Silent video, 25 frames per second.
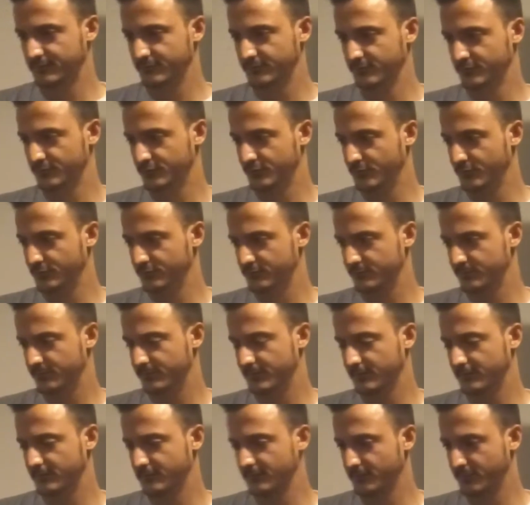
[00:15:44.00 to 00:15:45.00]
so don't be
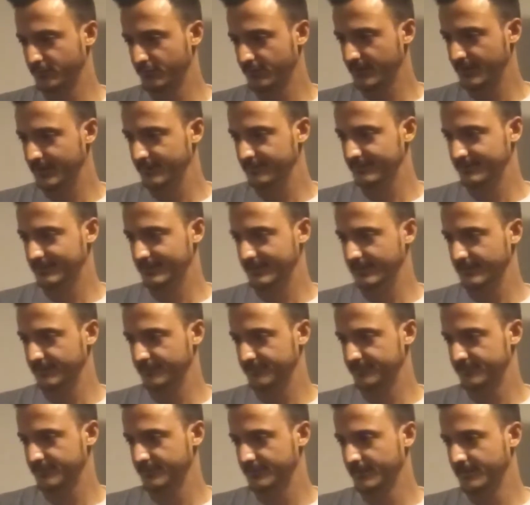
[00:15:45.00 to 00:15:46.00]
surprised
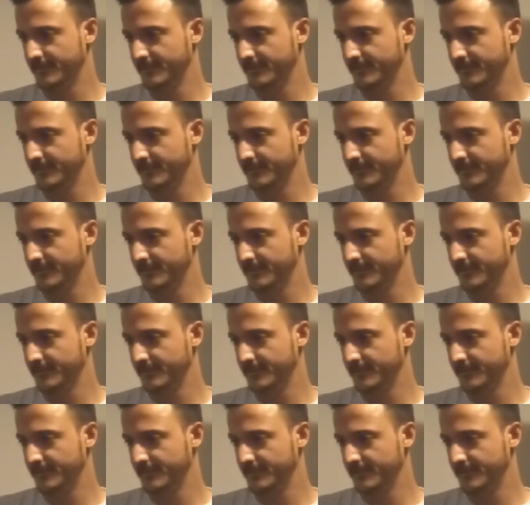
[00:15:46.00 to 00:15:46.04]
if